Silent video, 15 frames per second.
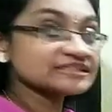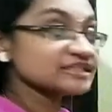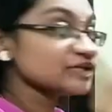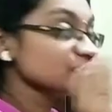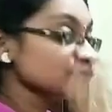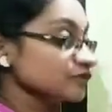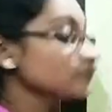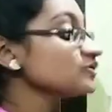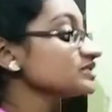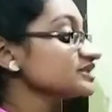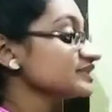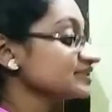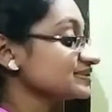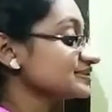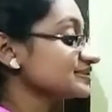a huge
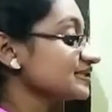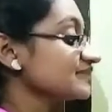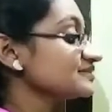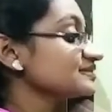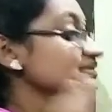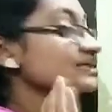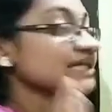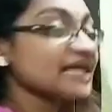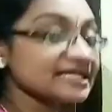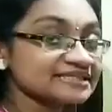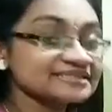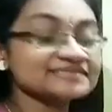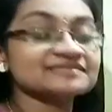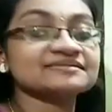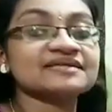distance the light
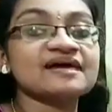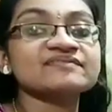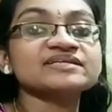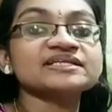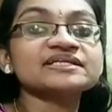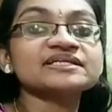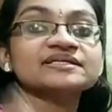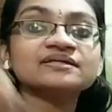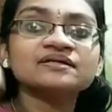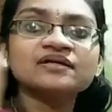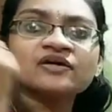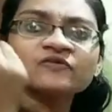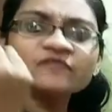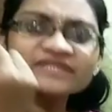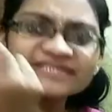is traveling
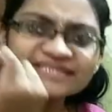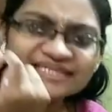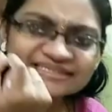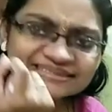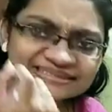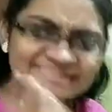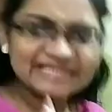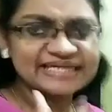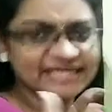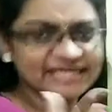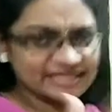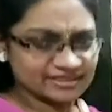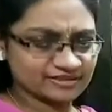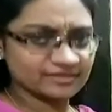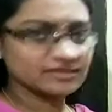within a
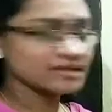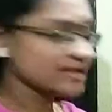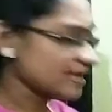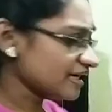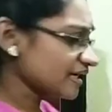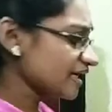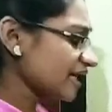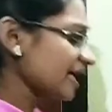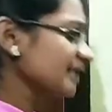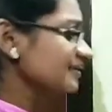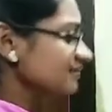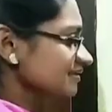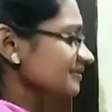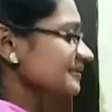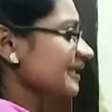second.
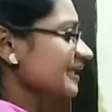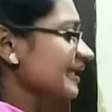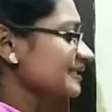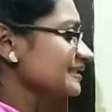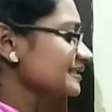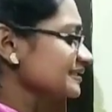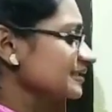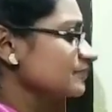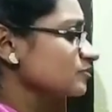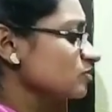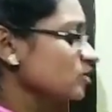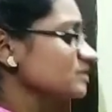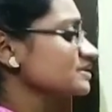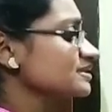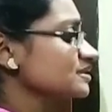And this light is the
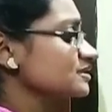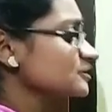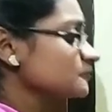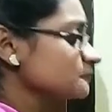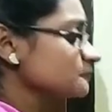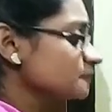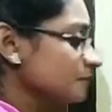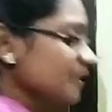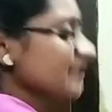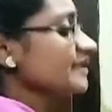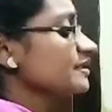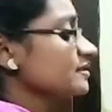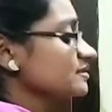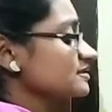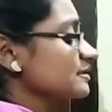most
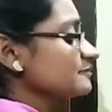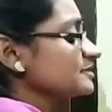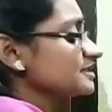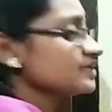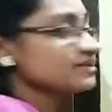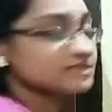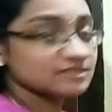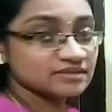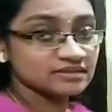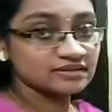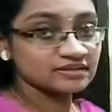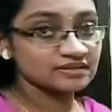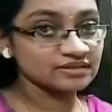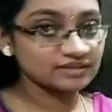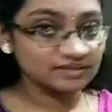speed substance
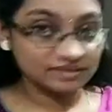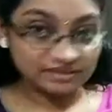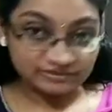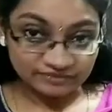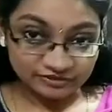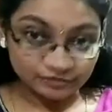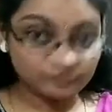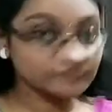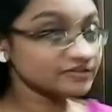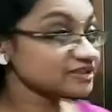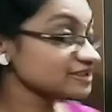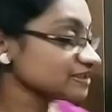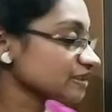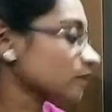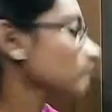in our
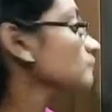universe now.